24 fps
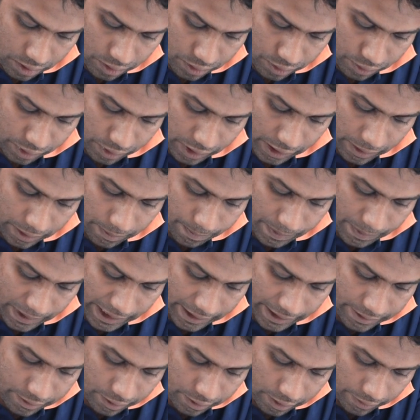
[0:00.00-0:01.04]
So, in
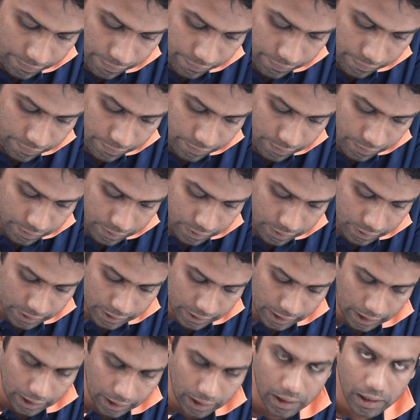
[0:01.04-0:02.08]
place of
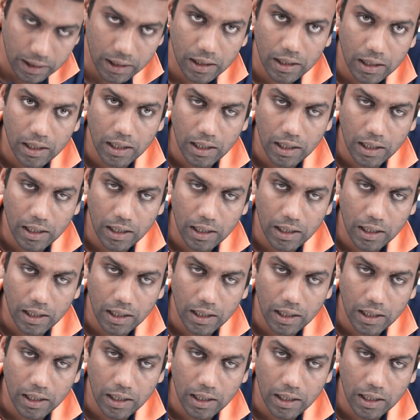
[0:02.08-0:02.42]
the